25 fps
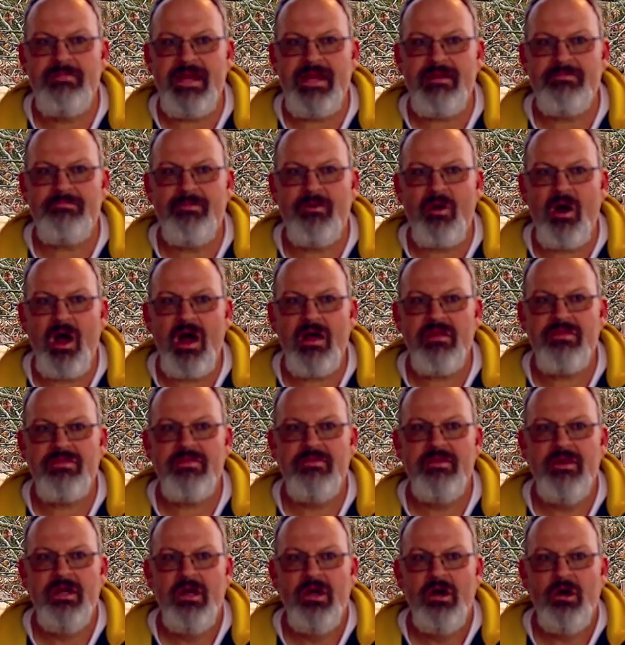beef broth,
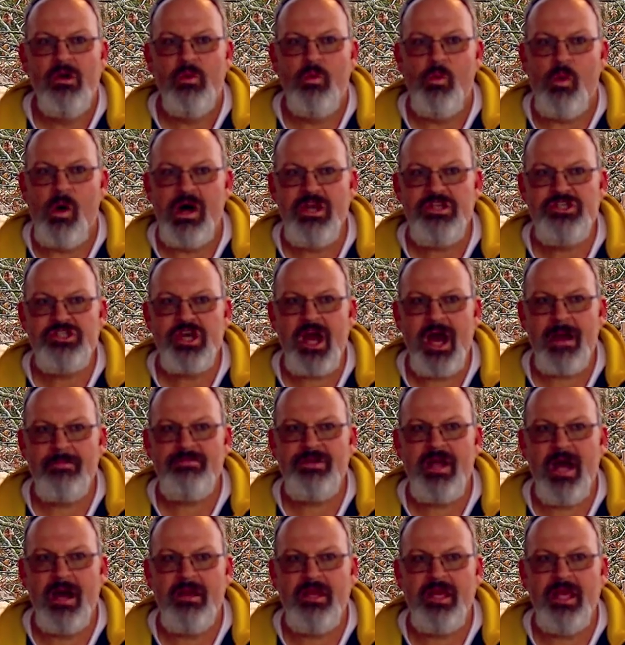1
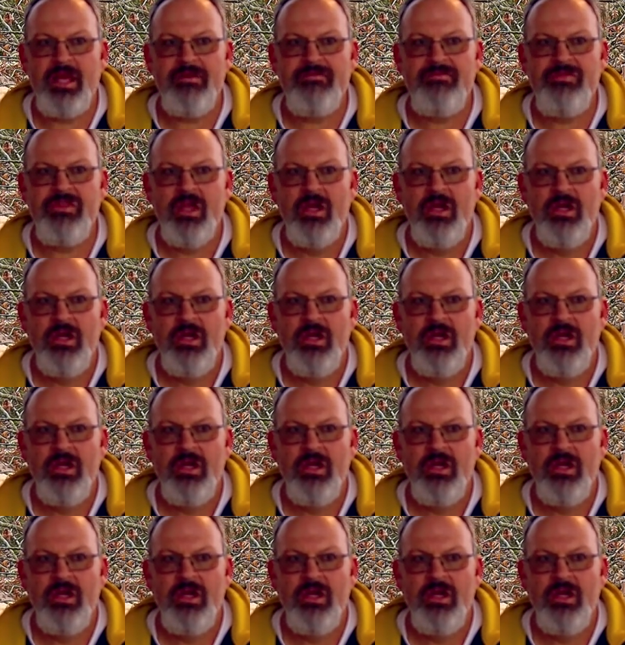chopped onion,